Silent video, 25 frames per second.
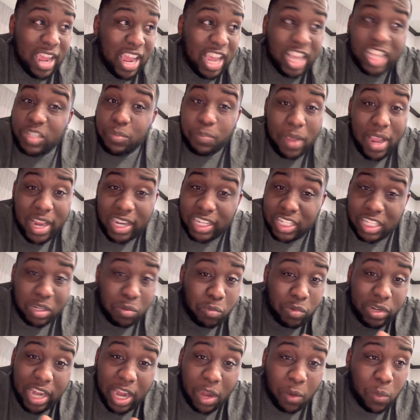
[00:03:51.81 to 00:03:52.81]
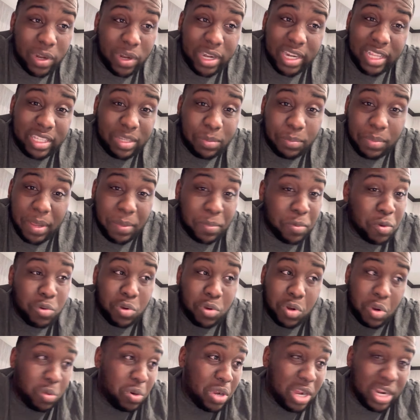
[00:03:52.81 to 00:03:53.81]
especially when they run into people who
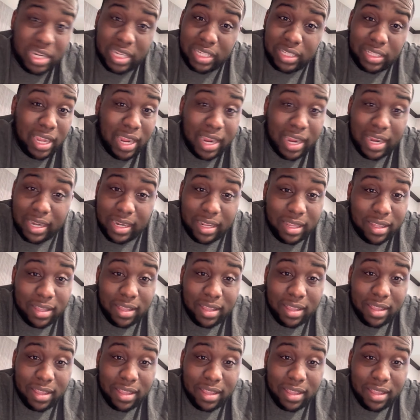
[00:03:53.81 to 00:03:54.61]
don't understand it.